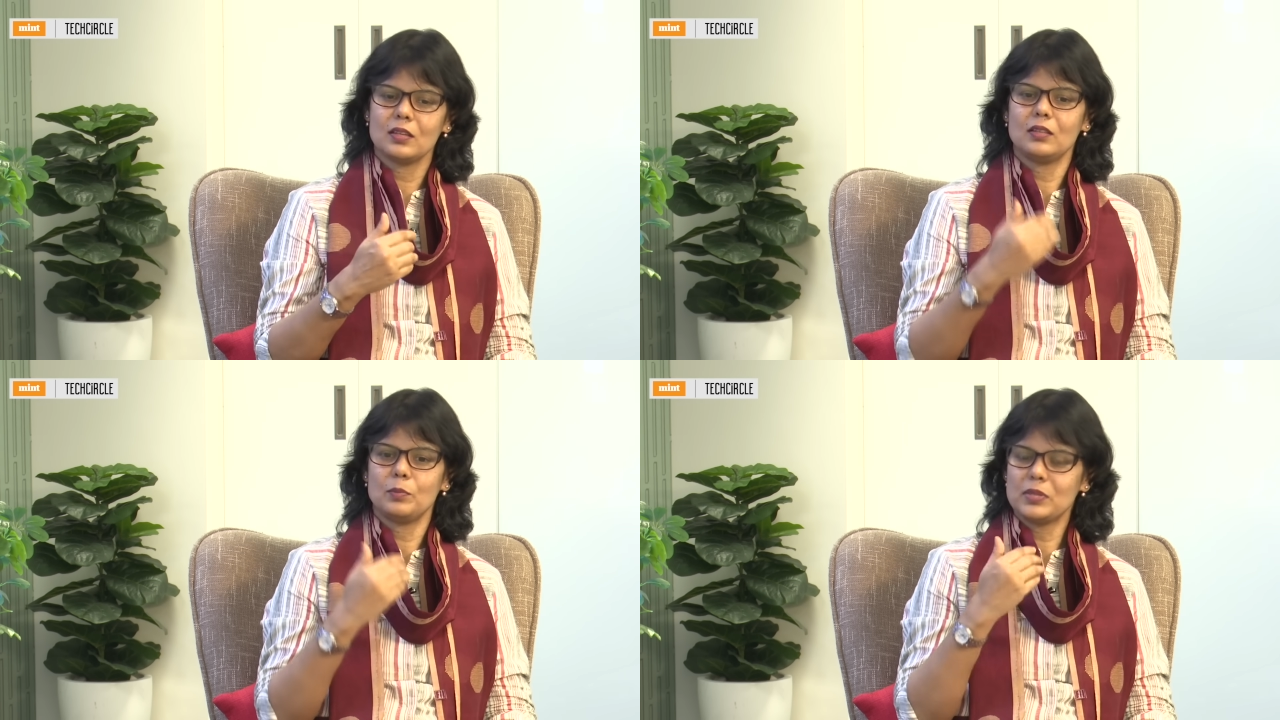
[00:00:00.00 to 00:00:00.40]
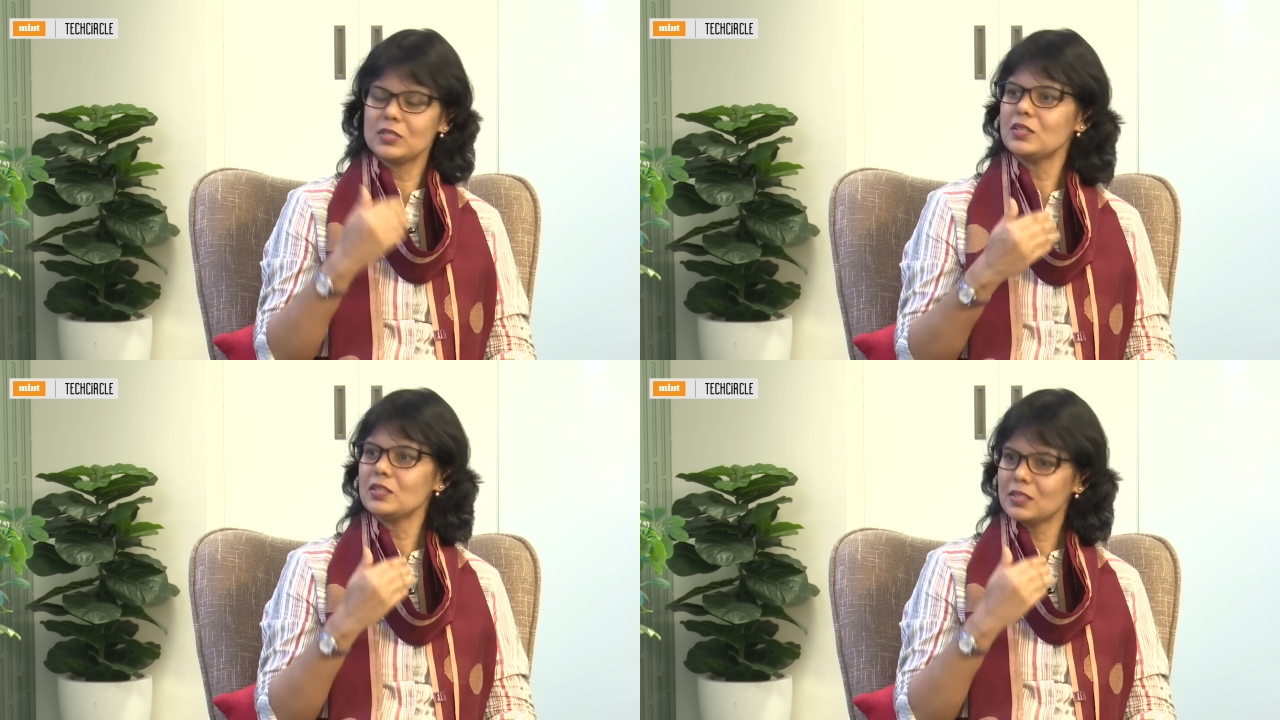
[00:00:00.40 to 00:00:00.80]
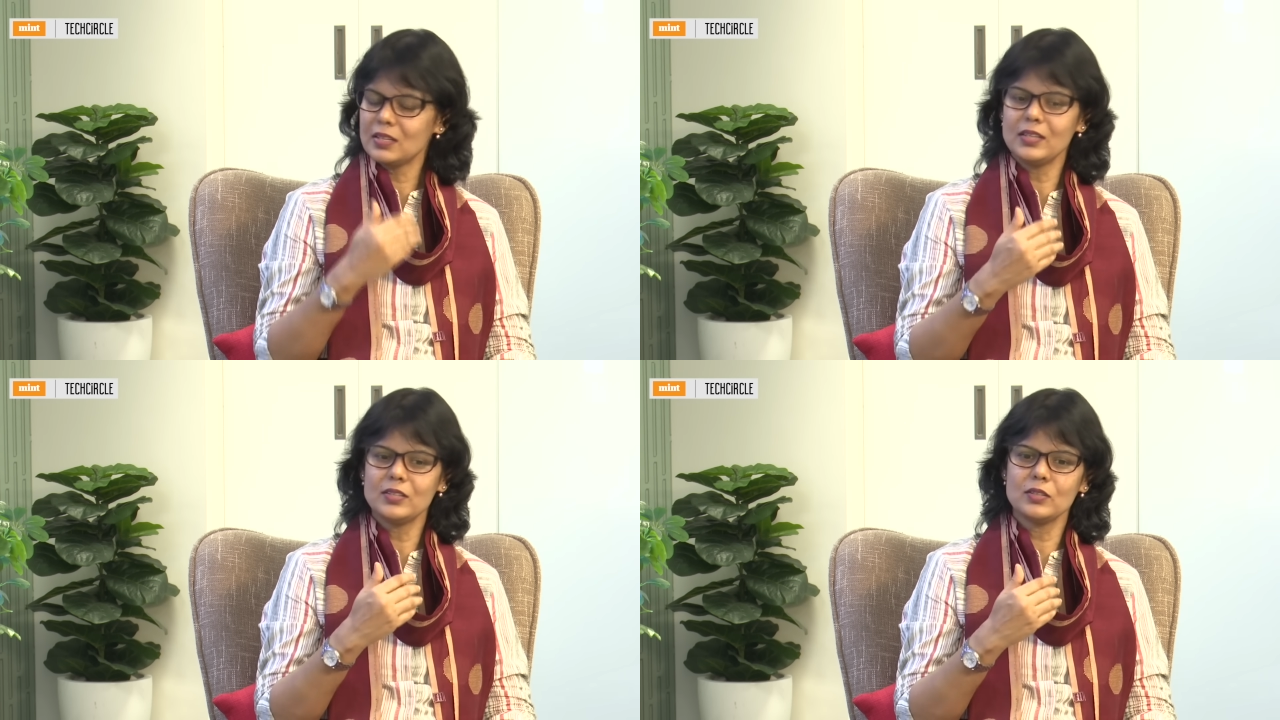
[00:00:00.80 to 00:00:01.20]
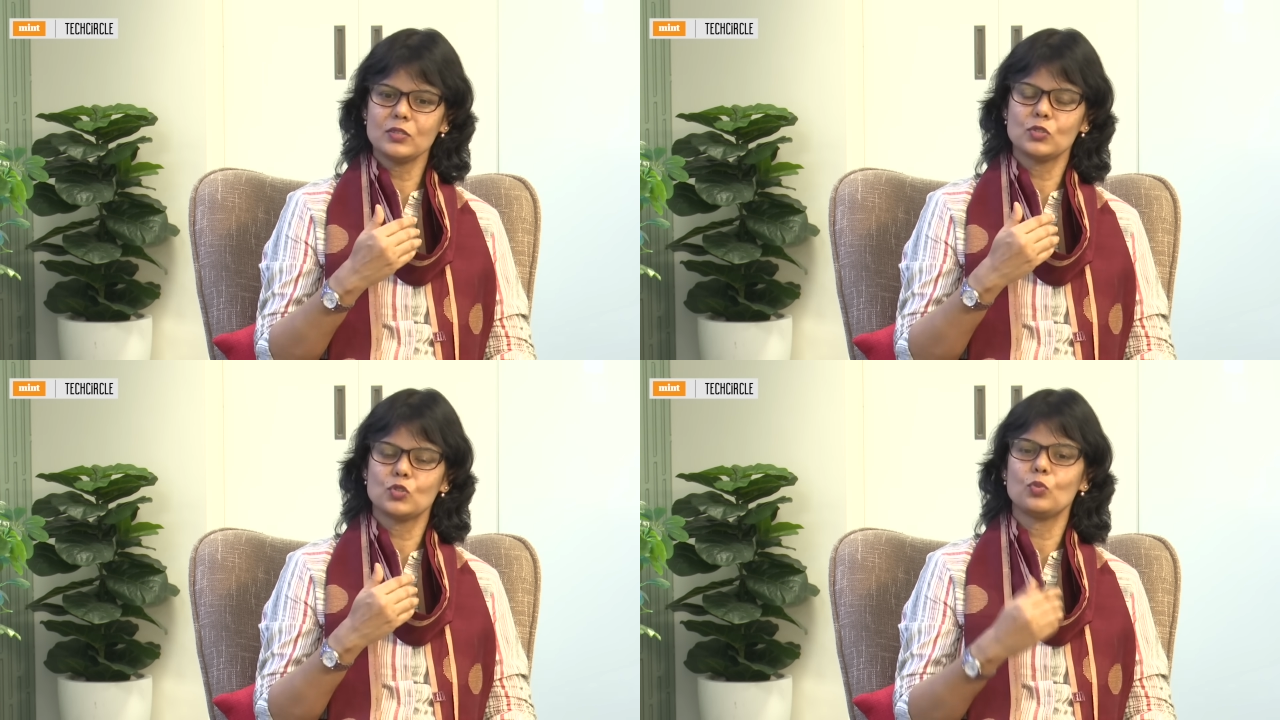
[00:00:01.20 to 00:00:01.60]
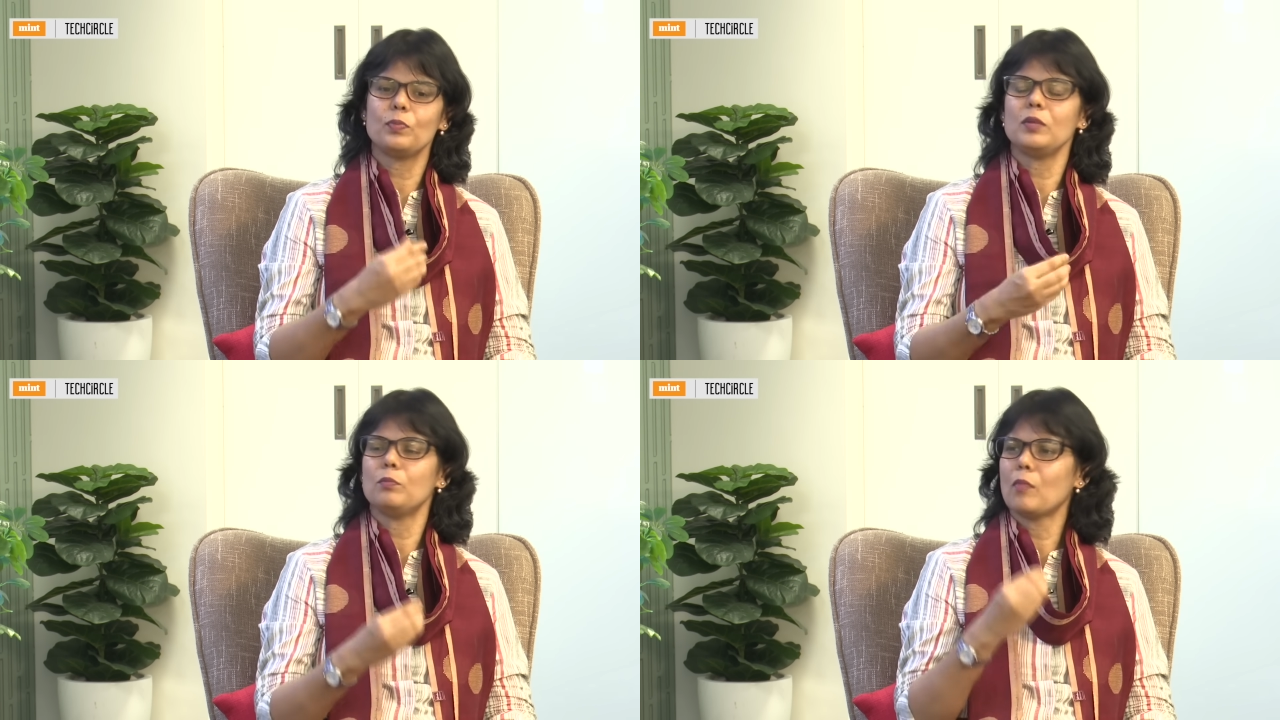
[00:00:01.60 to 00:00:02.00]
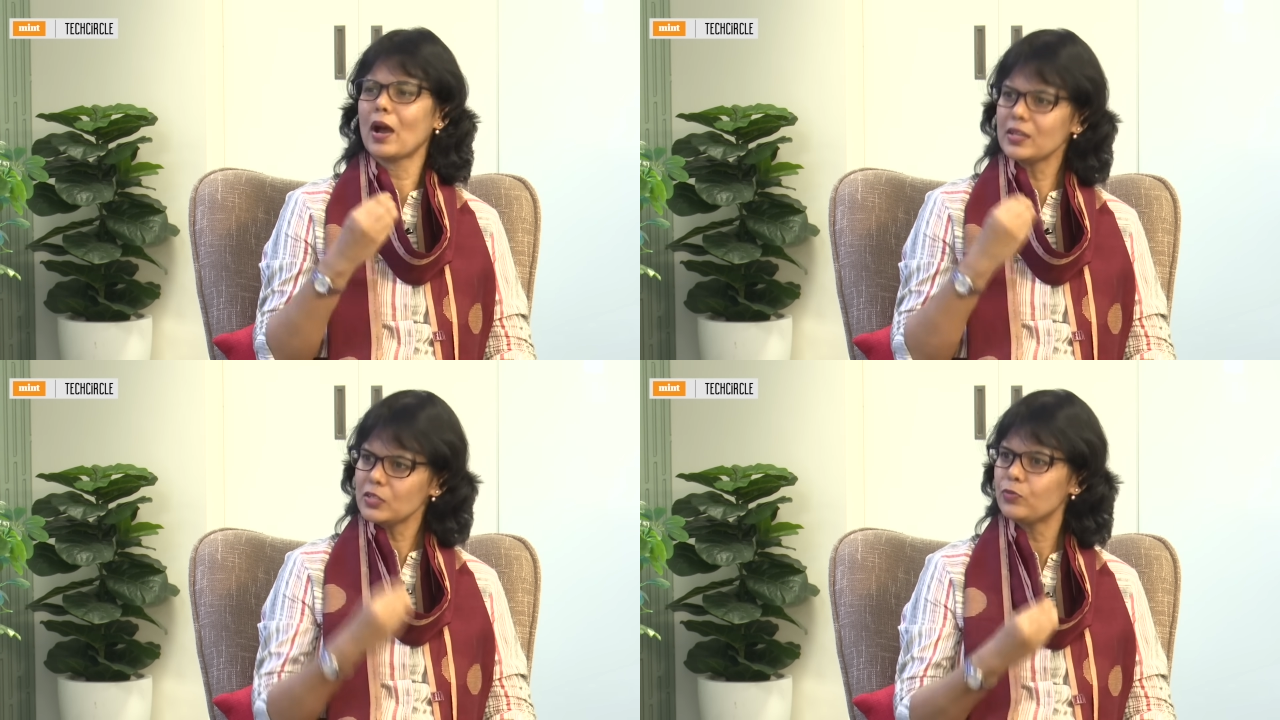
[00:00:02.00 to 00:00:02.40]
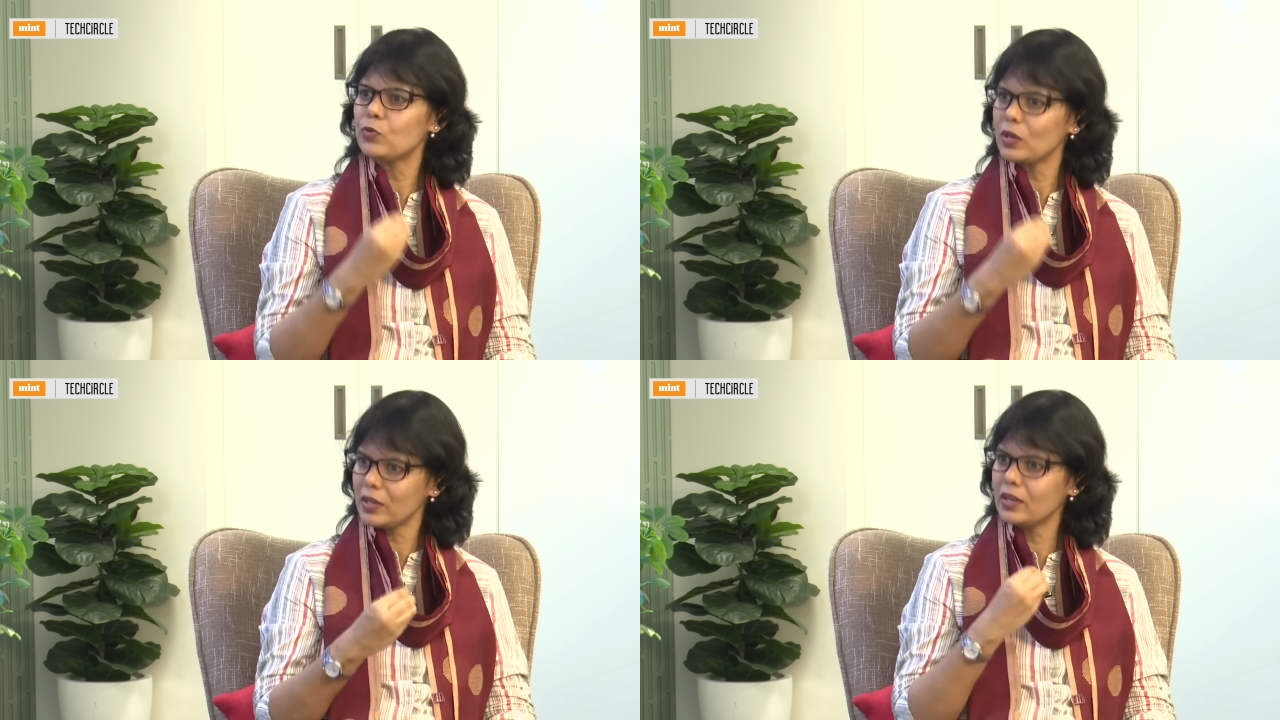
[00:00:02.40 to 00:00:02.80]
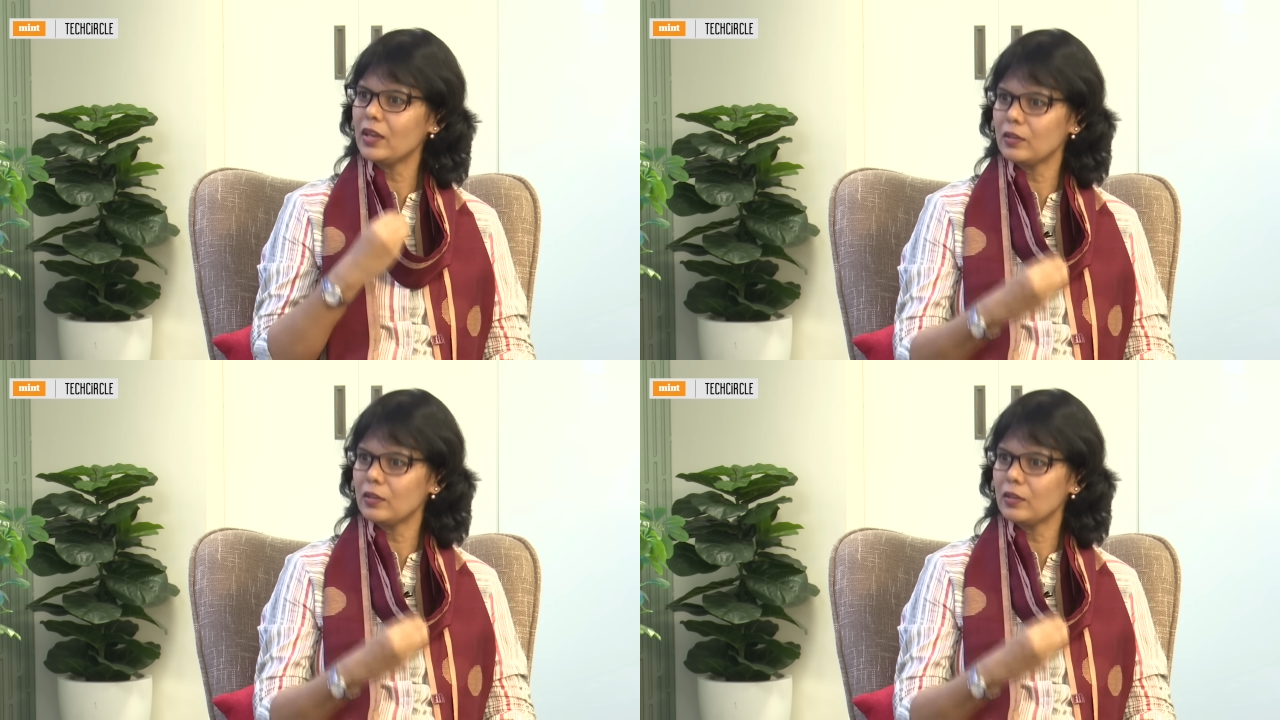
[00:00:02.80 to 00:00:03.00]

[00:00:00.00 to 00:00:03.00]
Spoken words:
the business leaders to be mindfully